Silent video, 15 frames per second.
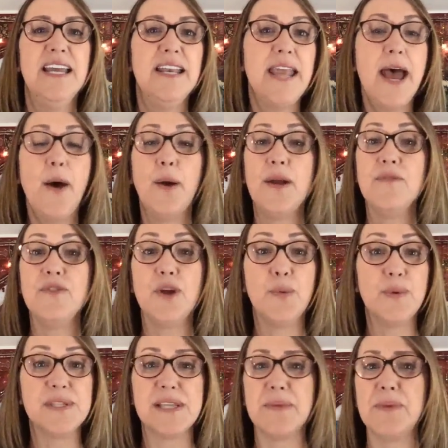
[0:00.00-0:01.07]
Now, if there
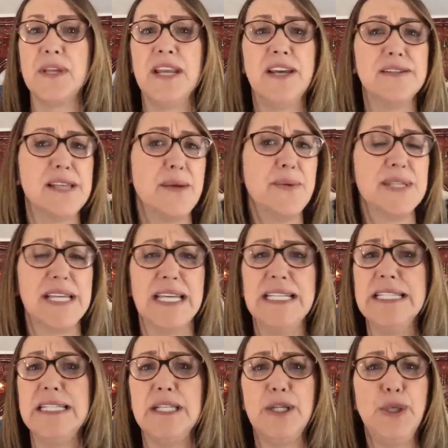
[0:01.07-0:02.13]
was something else I was
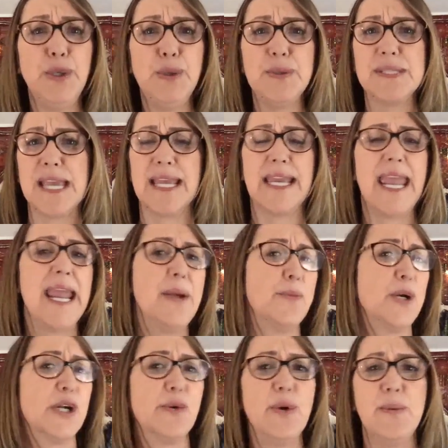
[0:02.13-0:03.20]
into, say
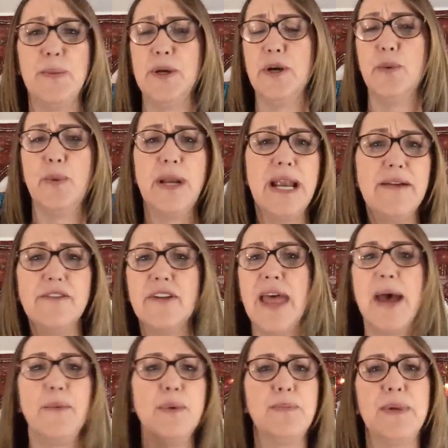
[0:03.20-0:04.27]
camera equipment or whatever,
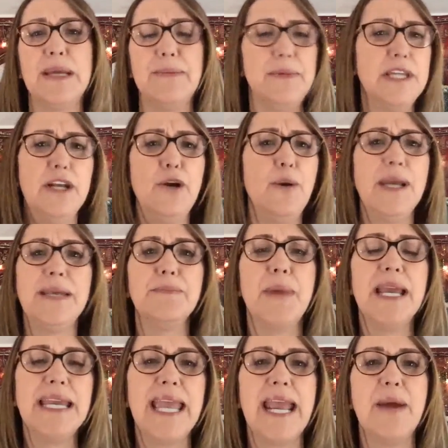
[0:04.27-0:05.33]
that would be, like
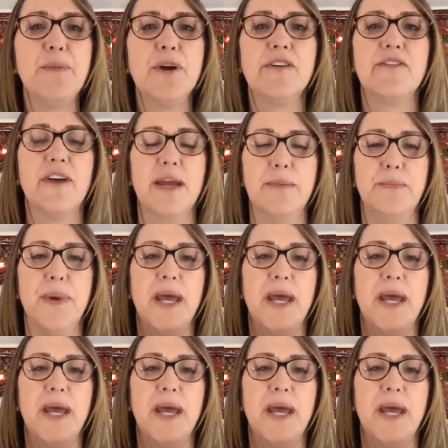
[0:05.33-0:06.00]
my camera fund.